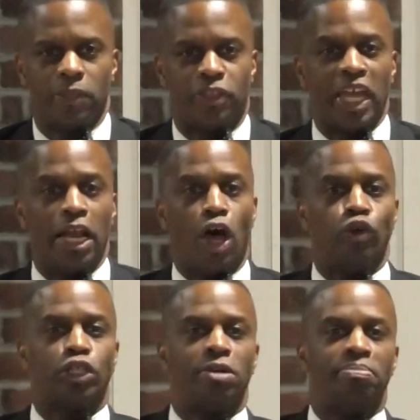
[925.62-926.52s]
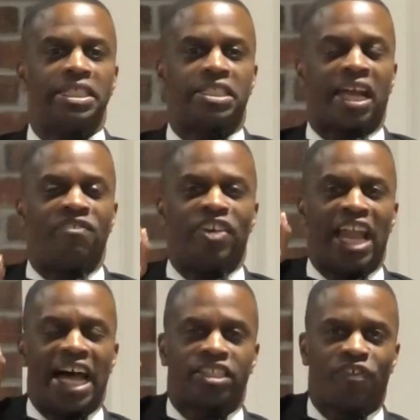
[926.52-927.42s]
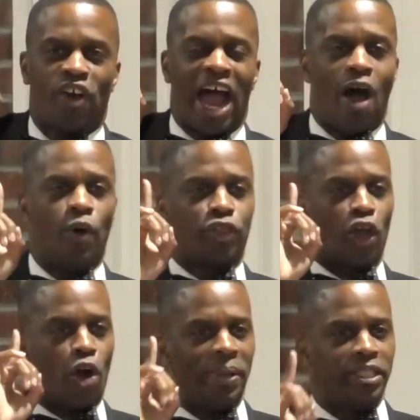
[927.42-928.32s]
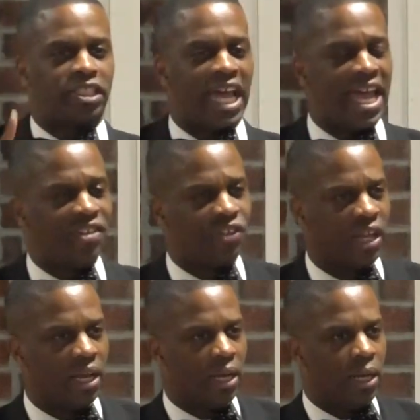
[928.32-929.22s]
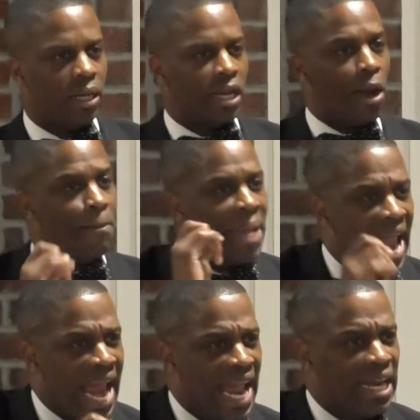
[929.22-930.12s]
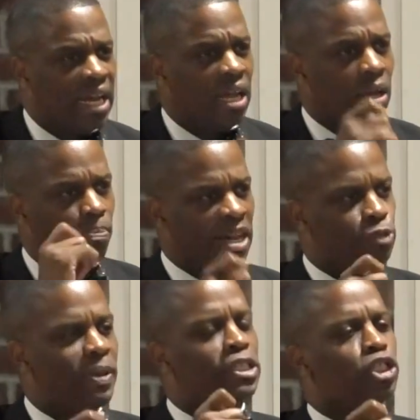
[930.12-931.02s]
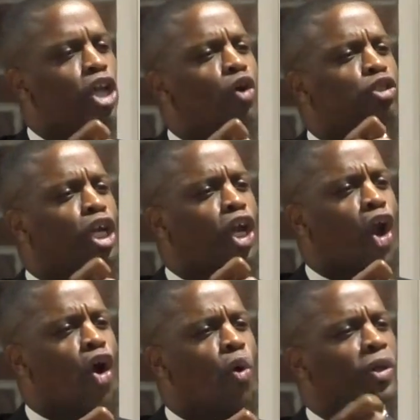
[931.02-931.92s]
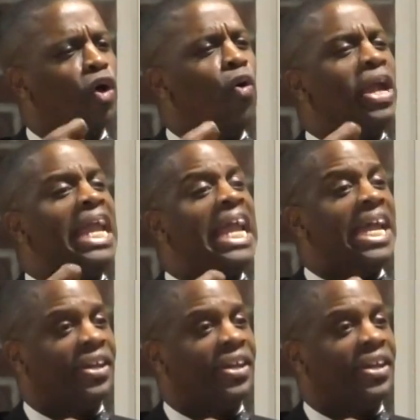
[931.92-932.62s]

The theologian, mystic, and philosopher Howard Thurman says that a man must be so secure with who he